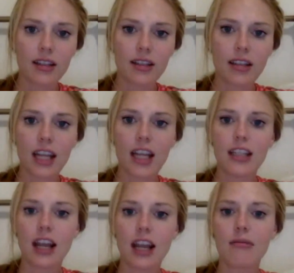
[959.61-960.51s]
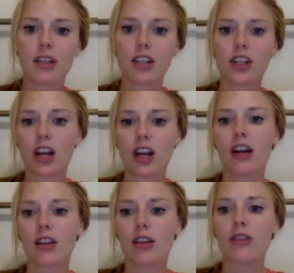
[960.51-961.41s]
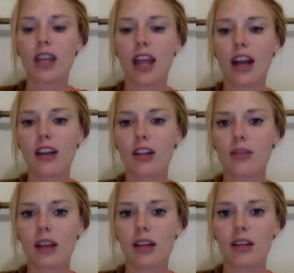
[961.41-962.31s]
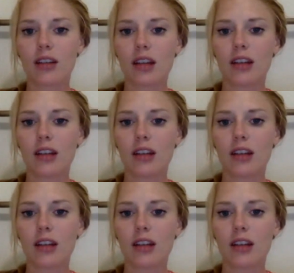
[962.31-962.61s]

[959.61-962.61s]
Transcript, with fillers: taking time to share those accounts with others and,